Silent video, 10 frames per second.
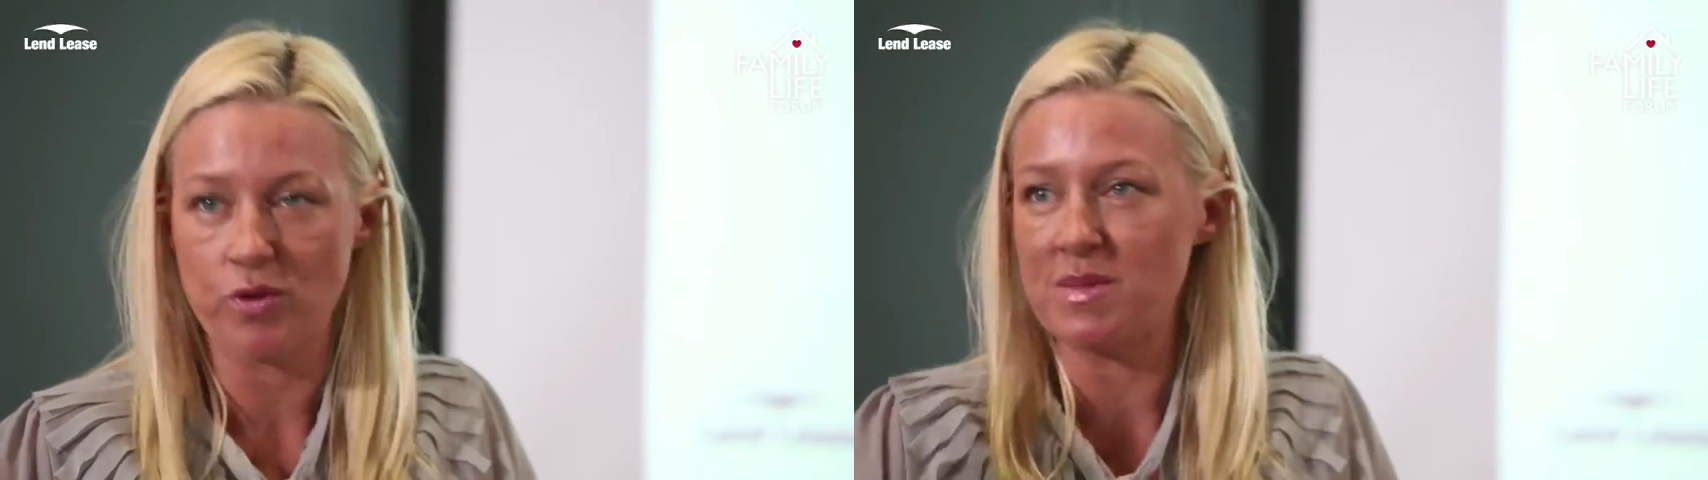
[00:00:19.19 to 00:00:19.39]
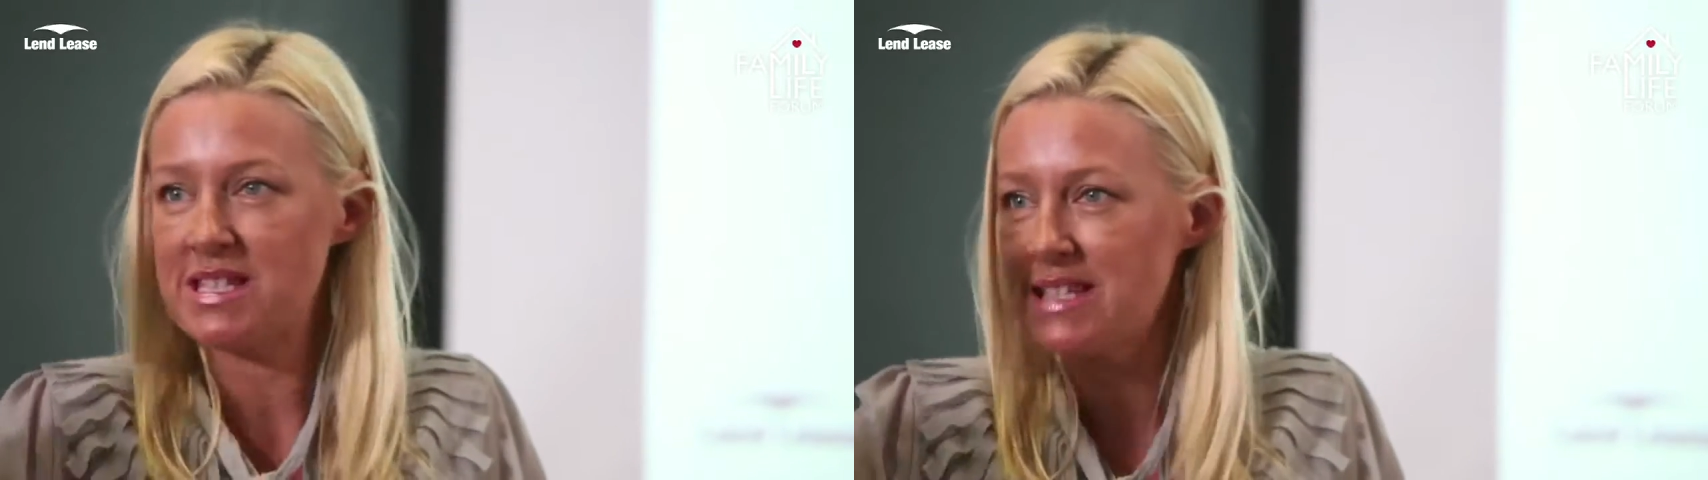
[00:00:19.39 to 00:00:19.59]

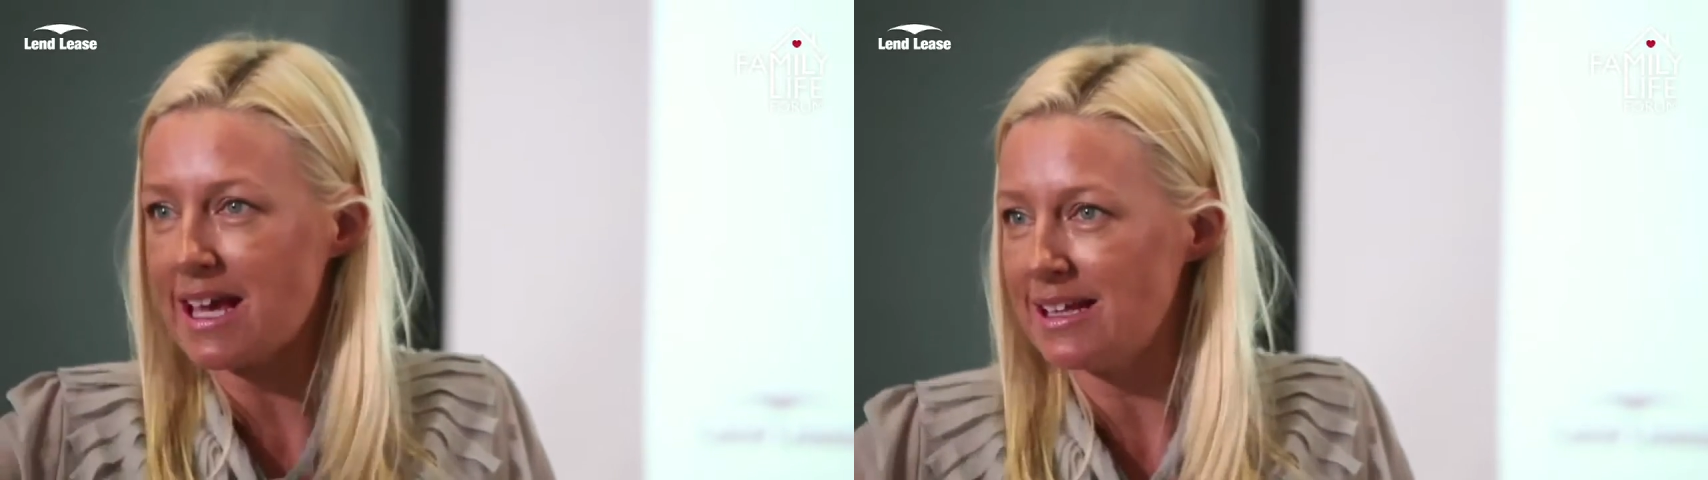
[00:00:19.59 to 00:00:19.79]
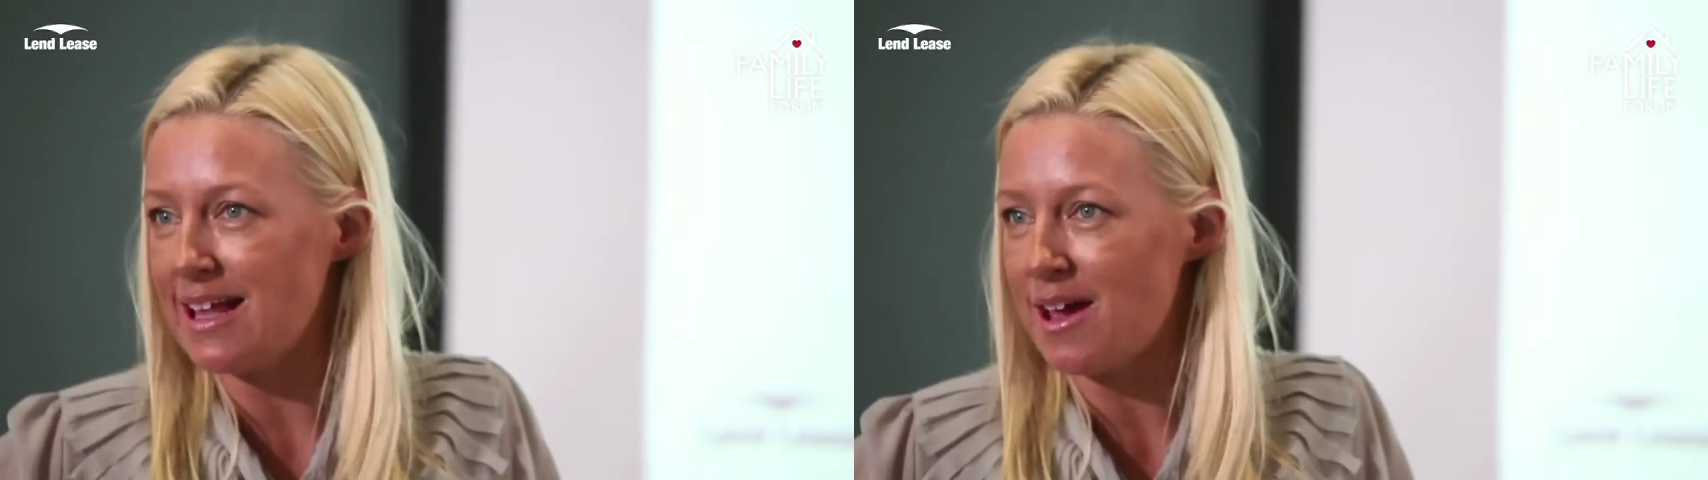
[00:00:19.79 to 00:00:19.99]
From the
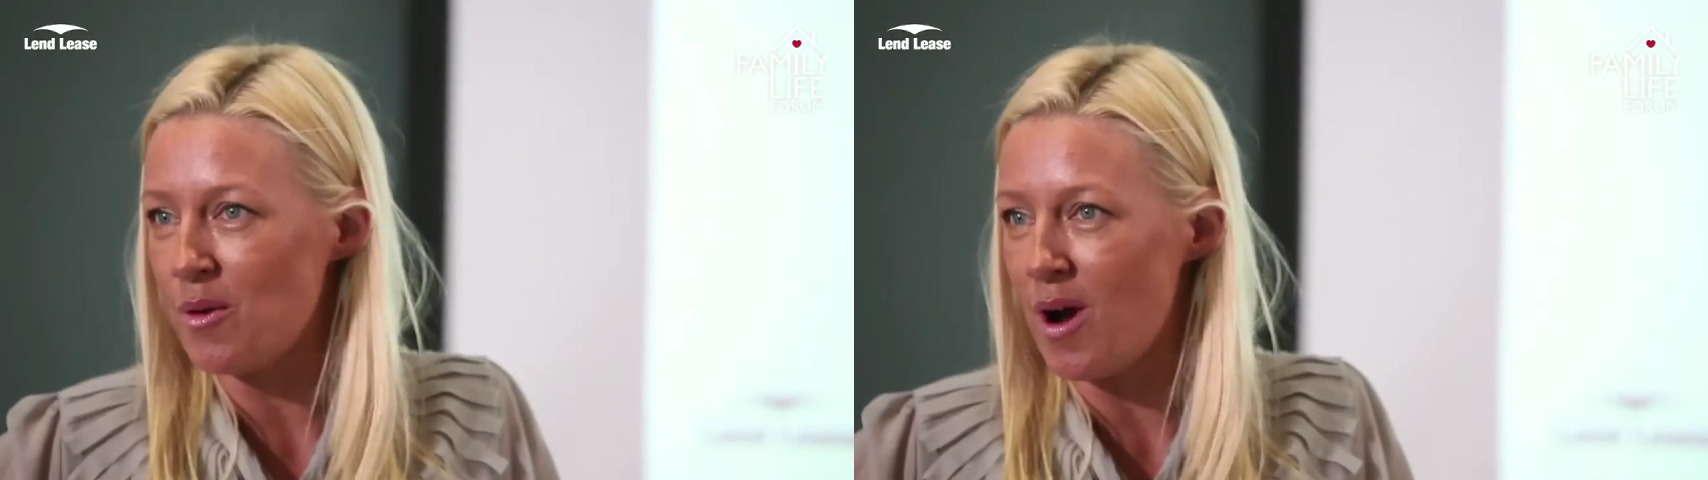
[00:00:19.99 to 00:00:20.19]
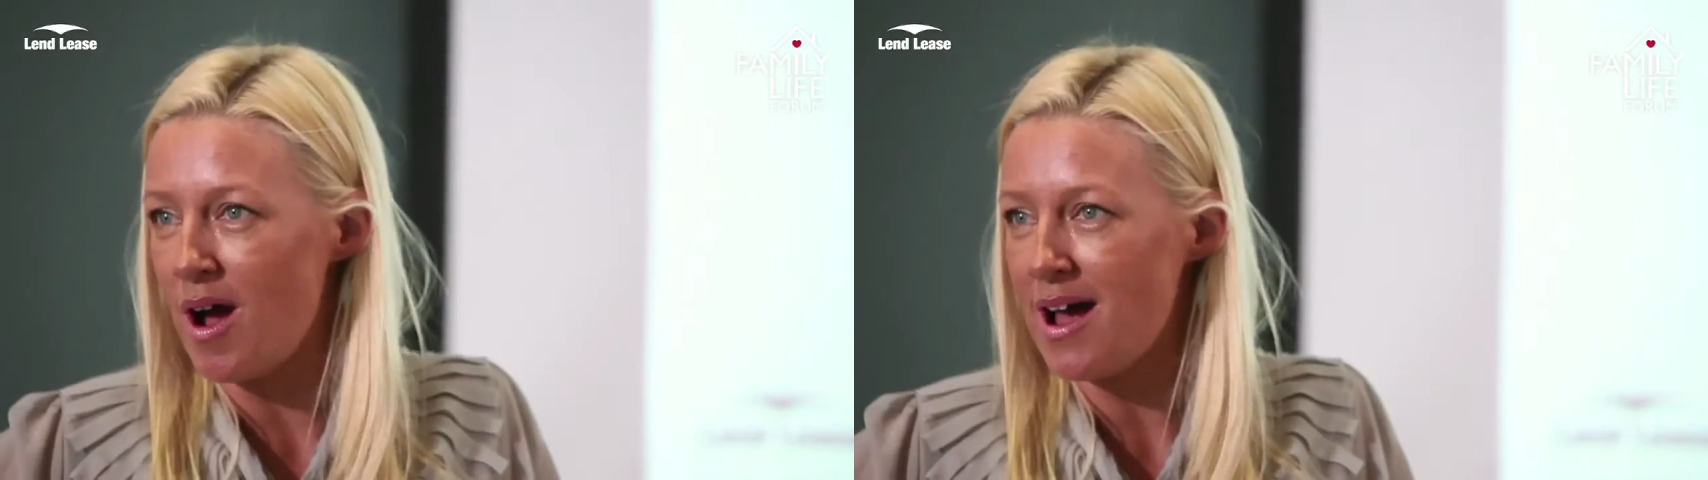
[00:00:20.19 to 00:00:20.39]
second they
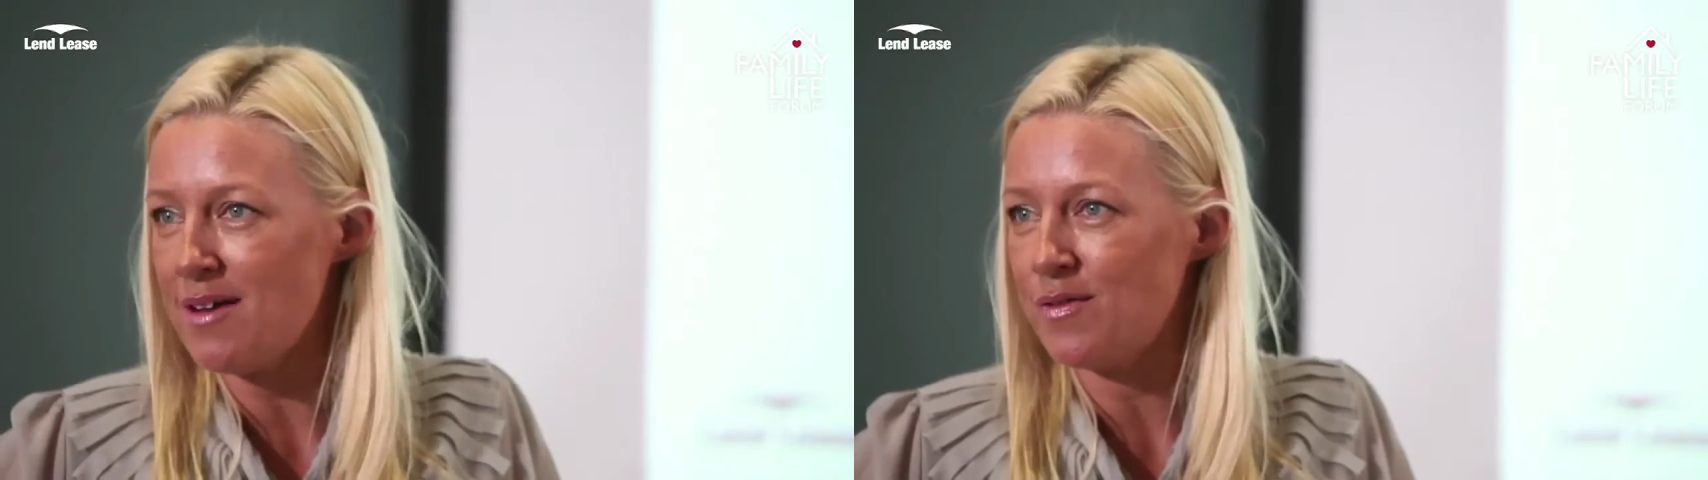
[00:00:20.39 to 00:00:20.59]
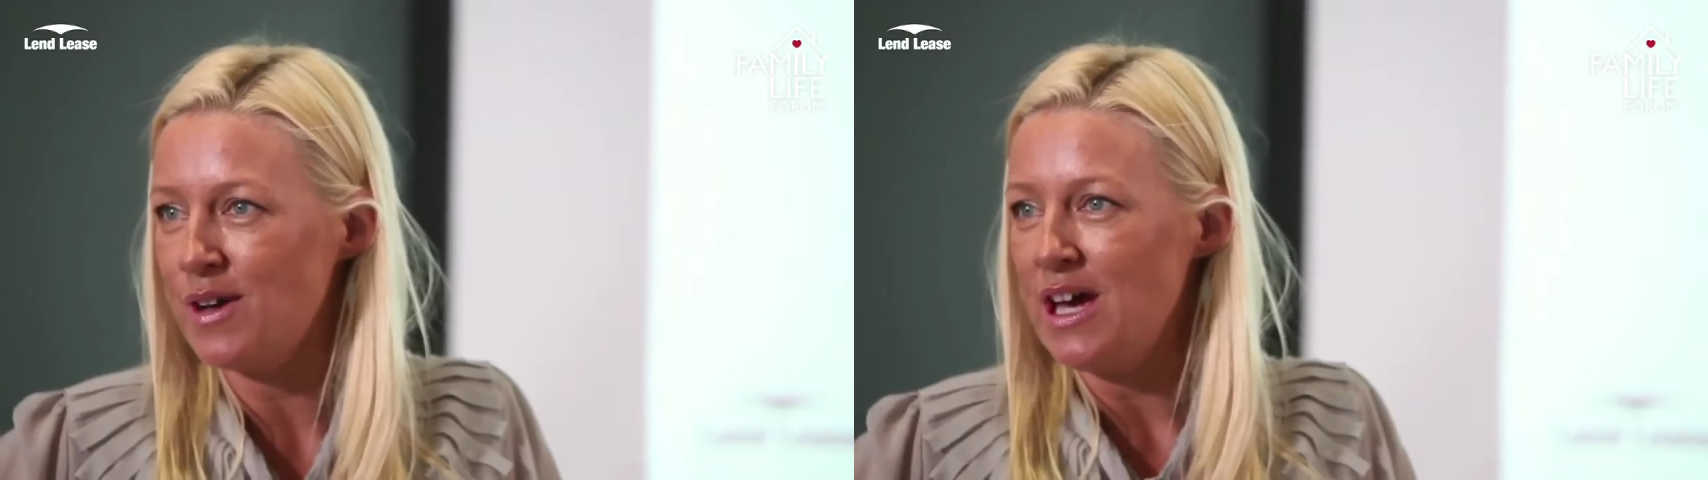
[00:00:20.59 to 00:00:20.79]

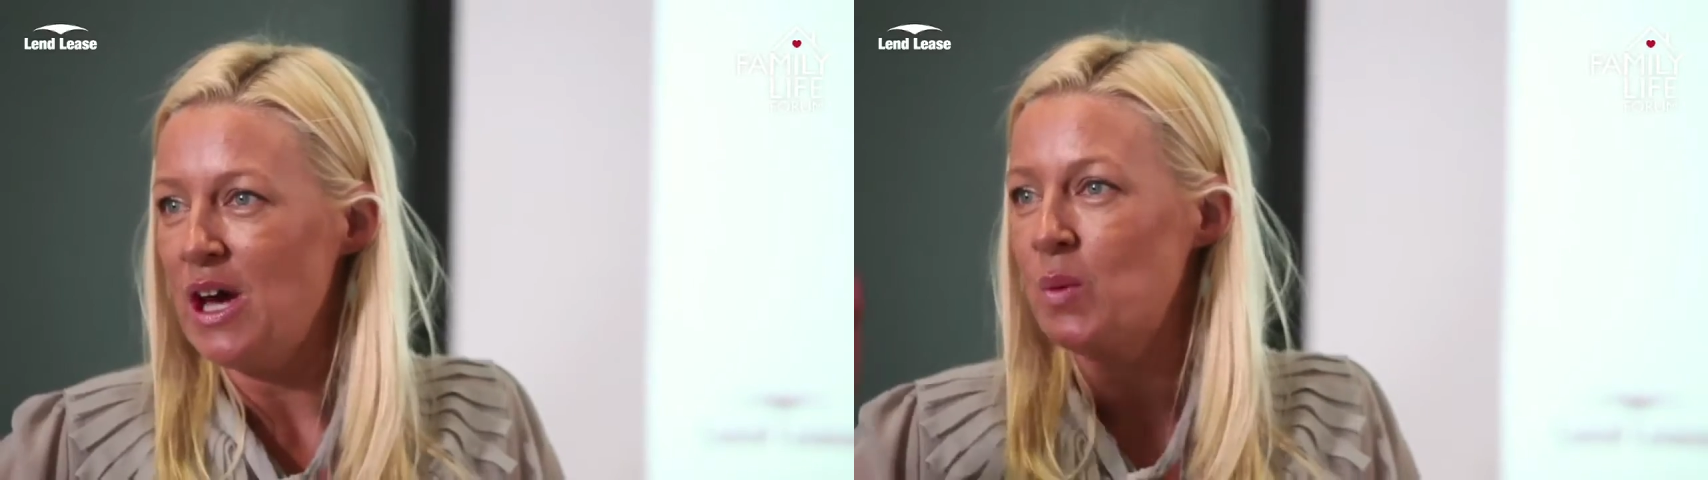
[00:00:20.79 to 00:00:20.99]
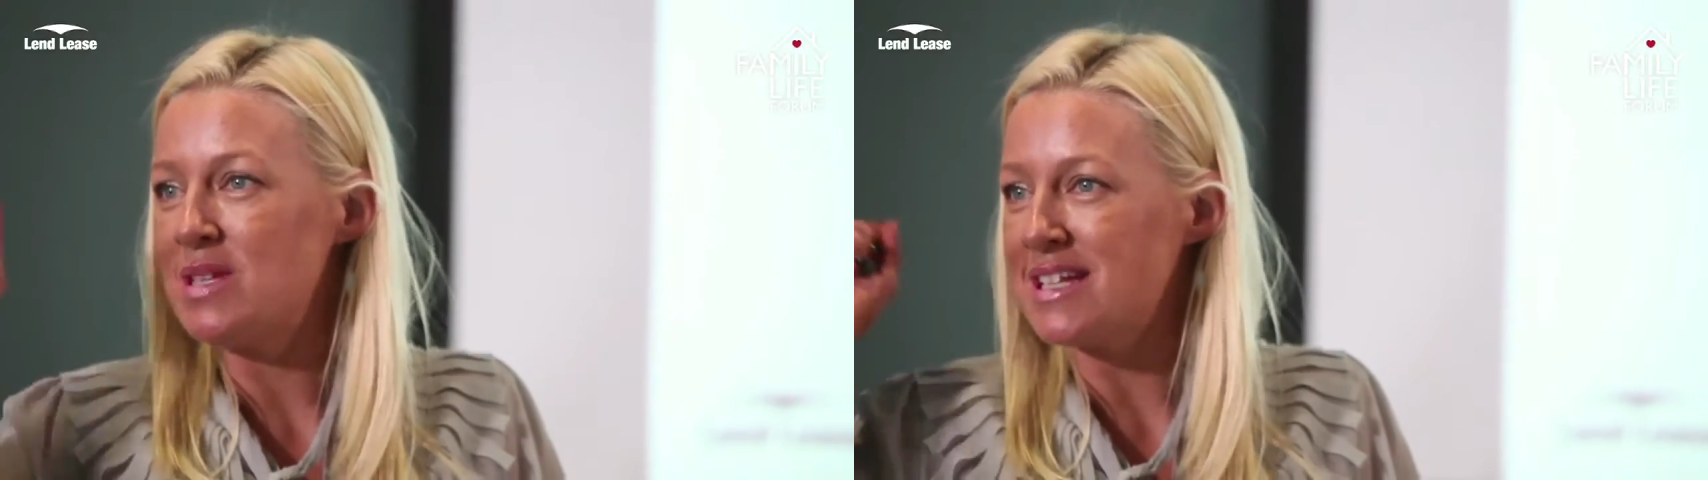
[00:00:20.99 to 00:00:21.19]
arrive,
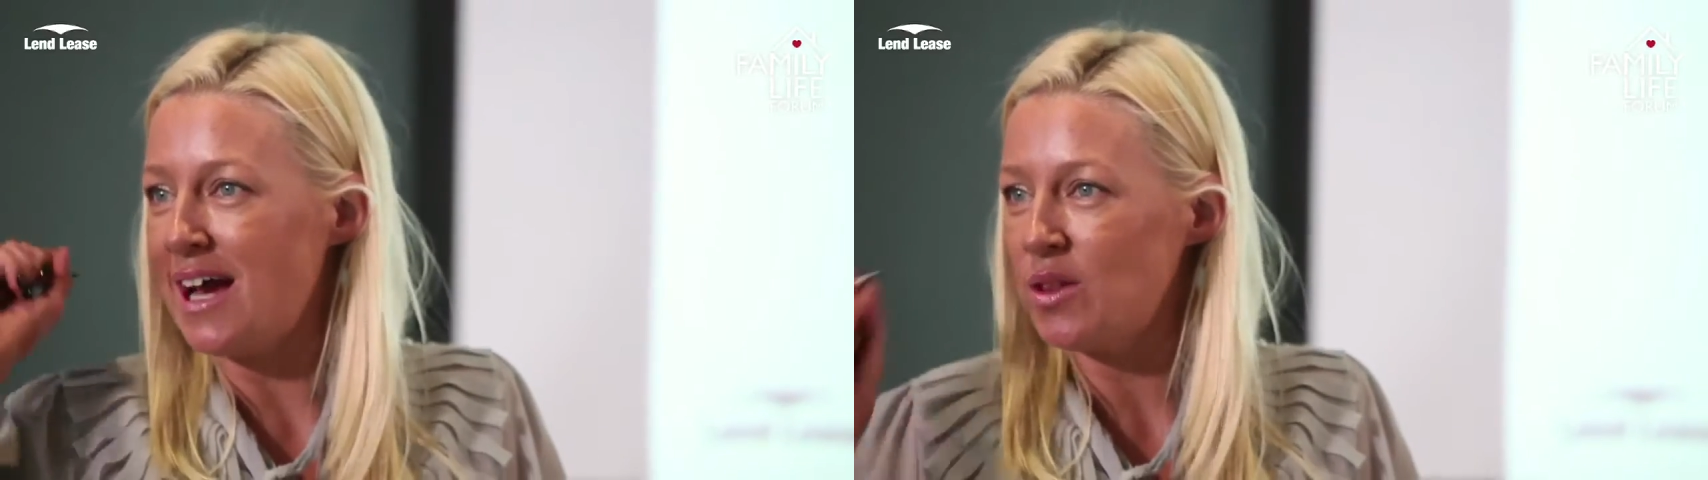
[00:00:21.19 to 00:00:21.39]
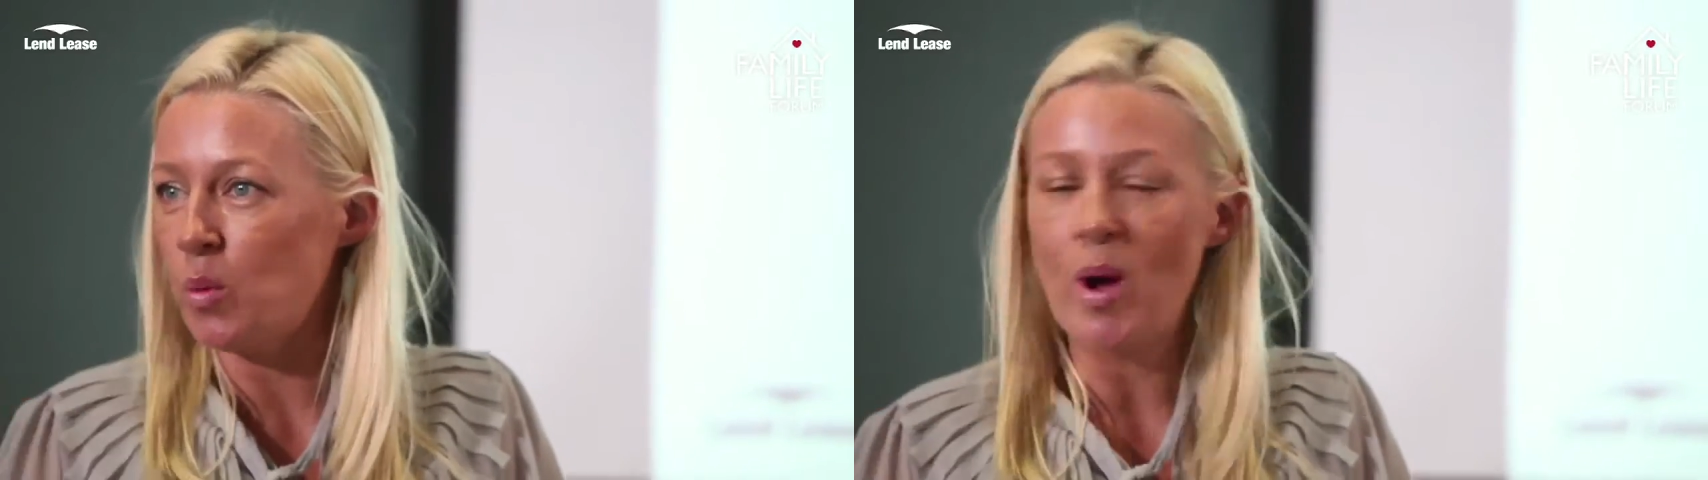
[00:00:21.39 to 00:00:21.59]
we start the